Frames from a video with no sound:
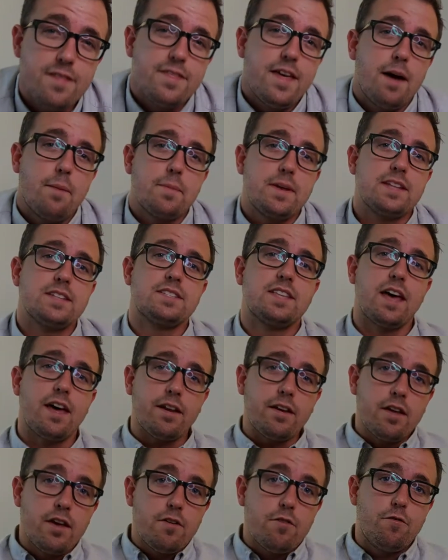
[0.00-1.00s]
that means
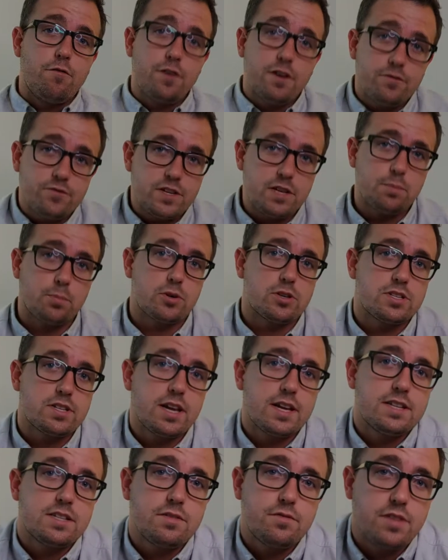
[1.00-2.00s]
that
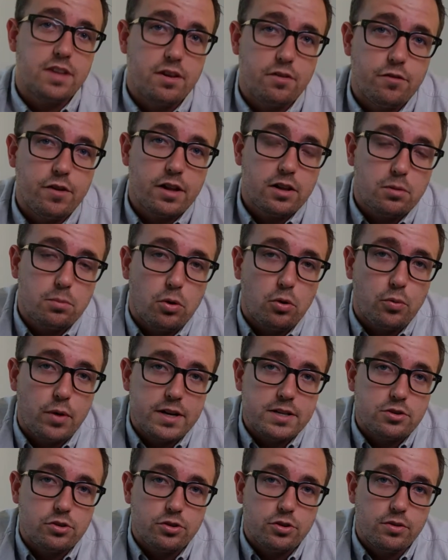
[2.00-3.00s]
50% of the available
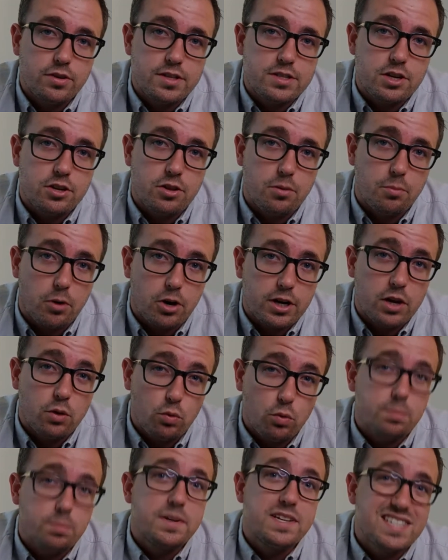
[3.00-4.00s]
rental units on the market
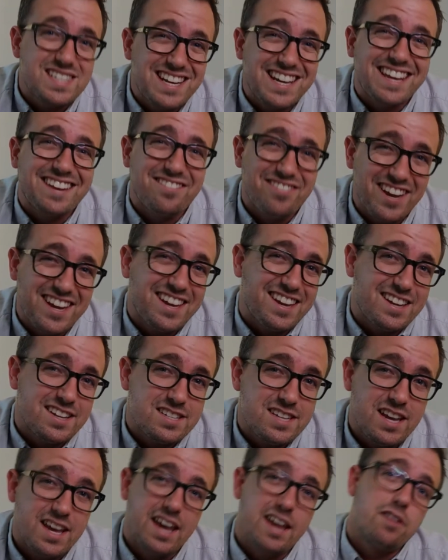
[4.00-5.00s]
would be sitting
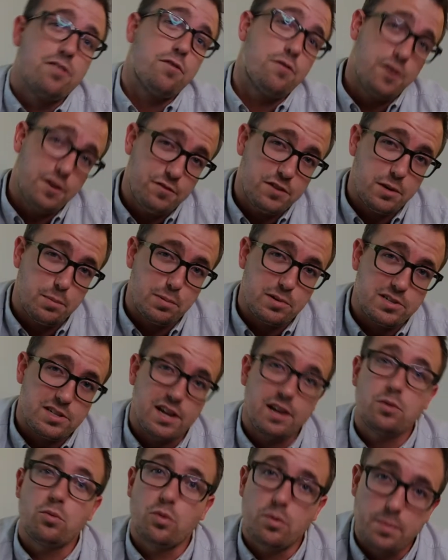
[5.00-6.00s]
vacant and
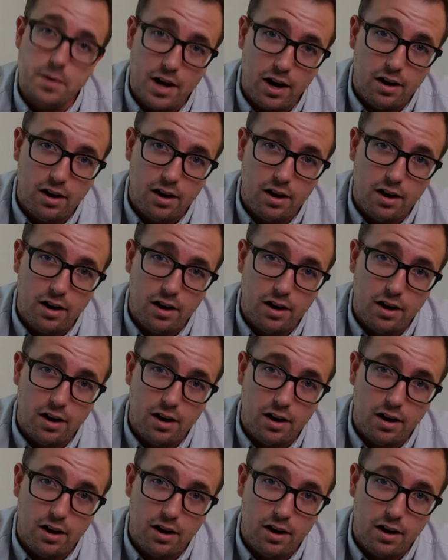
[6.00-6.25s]
50% would be